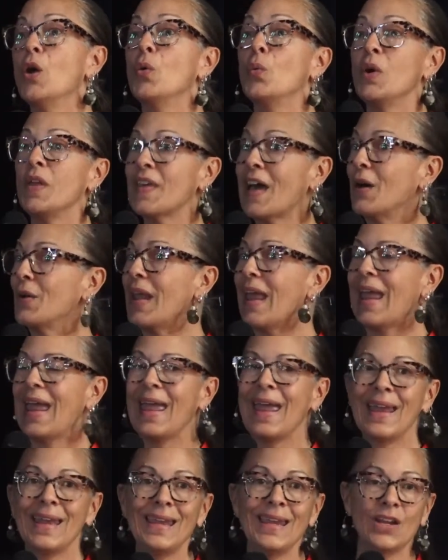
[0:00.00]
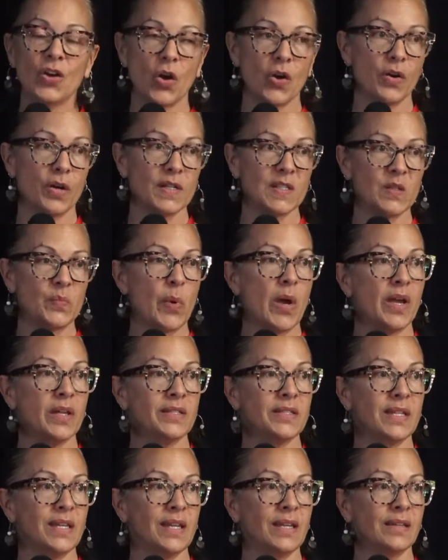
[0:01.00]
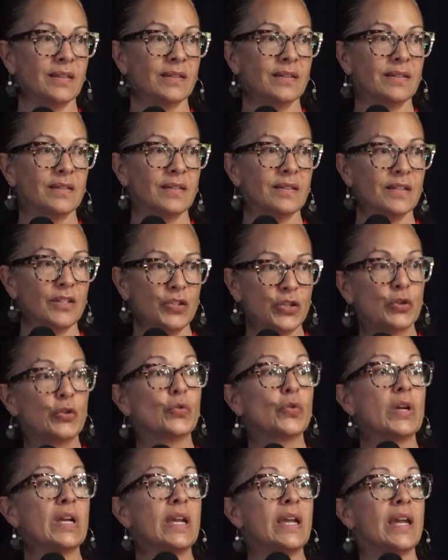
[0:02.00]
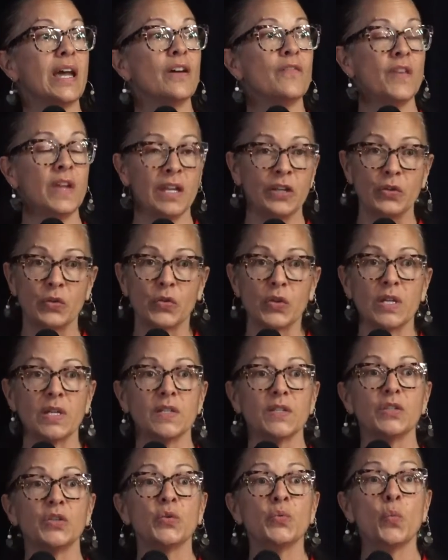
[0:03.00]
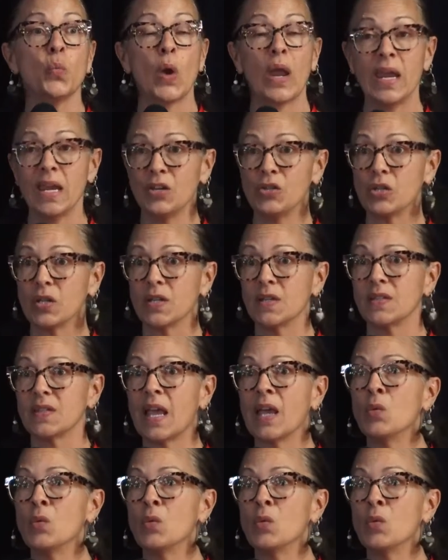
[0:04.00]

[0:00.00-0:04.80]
without any corresponding degree of increase to wages.